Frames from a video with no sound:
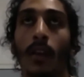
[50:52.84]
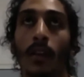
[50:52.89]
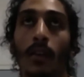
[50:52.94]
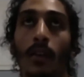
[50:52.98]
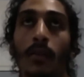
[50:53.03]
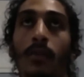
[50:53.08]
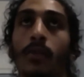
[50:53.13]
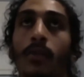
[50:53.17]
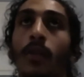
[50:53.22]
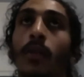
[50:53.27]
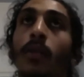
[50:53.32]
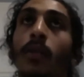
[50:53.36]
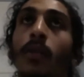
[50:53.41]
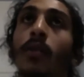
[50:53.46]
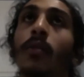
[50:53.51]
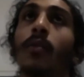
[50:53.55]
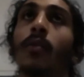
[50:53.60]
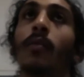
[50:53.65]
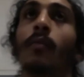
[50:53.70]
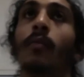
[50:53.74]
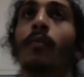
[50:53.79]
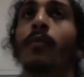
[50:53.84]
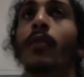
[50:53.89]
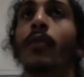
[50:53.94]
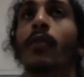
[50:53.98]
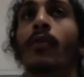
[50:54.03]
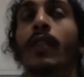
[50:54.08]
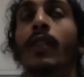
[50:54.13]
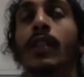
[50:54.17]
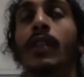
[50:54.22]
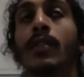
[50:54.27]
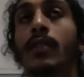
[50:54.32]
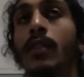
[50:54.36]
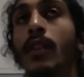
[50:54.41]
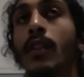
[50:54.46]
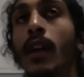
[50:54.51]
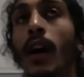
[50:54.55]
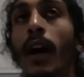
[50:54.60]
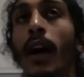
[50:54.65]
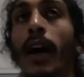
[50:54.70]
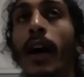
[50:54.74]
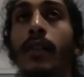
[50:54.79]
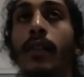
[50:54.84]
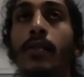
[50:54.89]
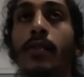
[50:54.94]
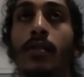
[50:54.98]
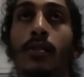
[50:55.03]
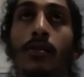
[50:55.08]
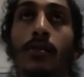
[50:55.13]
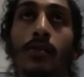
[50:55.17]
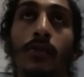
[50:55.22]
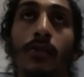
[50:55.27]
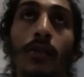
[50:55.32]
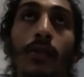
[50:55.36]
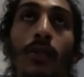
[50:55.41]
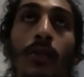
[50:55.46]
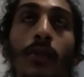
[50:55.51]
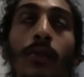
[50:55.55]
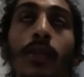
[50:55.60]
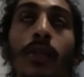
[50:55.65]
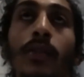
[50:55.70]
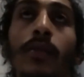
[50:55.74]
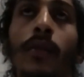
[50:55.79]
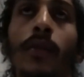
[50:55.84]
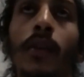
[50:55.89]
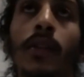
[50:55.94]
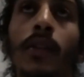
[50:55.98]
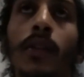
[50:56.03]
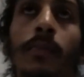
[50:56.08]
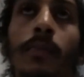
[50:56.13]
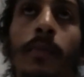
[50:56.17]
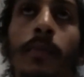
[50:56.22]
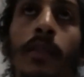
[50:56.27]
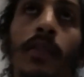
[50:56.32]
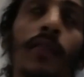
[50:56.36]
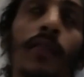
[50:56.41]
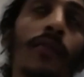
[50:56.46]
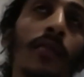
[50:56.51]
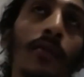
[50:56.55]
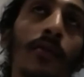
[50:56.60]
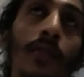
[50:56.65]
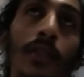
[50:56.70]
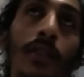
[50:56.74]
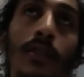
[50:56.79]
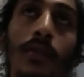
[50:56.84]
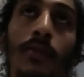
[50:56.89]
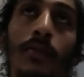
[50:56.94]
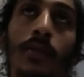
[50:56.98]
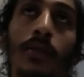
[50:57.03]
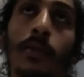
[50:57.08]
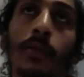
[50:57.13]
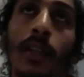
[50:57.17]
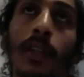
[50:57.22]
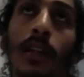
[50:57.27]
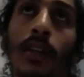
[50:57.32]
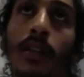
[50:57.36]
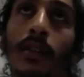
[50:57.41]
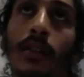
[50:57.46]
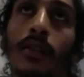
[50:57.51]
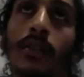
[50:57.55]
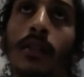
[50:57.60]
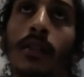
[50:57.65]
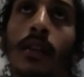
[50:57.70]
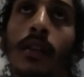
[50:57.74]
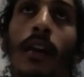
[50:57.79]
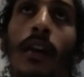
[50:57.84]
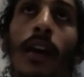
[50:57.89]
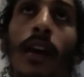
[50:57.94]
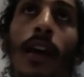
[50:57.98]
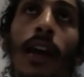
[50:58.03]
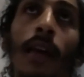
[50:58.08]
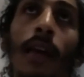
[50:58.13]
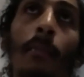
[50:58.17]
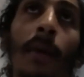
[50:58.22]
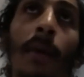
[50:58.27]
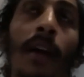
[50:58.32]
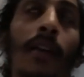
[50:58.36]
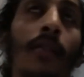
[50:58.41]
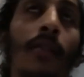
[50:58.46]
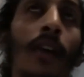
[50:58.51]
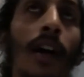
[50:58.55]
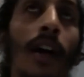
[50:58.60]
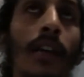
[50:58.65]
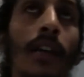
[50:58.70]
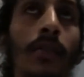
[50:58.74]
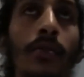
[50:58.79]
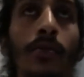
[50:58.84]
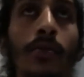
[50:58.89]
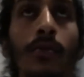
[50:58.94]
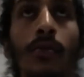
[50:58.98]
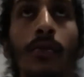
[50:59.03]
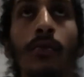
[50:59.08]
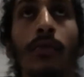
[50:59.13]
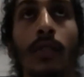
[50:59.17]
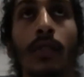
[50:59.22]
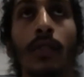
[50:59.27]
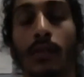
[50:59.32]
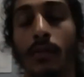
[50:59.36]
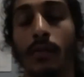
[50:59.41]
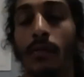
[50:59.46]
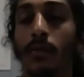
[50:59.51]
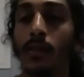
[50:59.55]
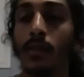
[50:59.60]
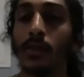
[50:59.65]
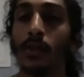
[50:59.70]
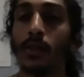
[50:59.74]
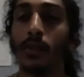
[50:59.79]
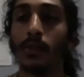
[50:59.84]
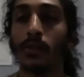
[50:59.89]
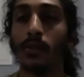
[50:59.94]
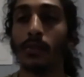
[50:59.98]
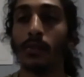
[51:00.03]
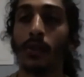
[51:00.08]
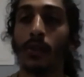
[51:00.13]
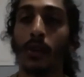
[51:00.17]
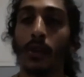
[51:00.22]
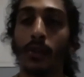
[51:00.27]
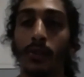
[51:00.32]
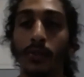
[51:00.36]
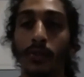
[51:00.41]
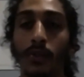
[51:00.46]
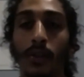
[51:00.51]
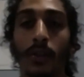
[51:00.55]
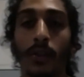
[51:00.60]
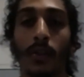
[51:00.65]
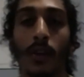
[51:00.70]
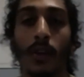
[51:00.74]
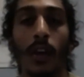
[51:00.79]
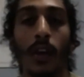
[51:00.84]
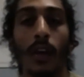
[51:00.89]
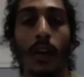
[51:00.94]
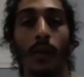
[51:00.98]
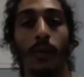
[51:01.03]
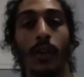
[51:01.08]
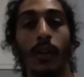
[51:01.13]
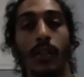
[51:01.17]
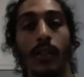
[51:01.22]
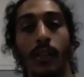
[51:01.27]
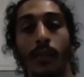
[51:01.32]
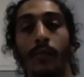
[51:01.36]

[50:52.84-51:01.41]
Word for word: So the reason I took judo was for a specific reason was because in my karate school, which which also taught judo, was mm.